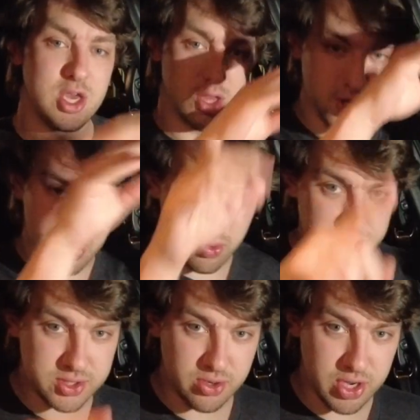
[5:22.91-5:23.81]
your
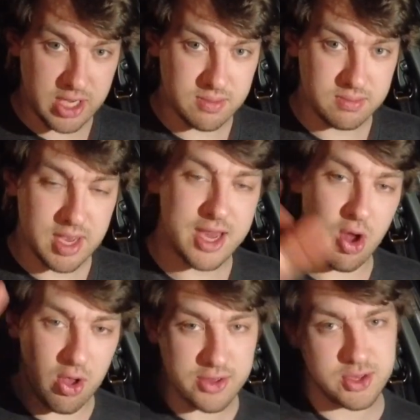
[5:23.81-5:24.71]
screen and
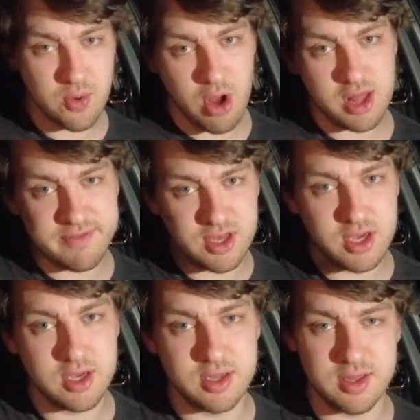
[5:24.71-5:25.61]
also all of
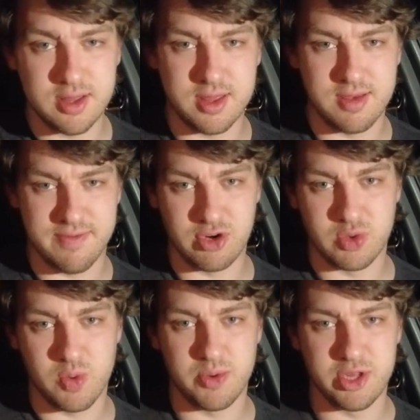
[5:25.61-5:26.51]
the
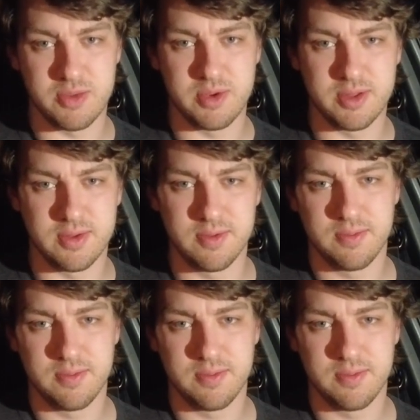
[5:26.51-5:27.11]
virtual participants.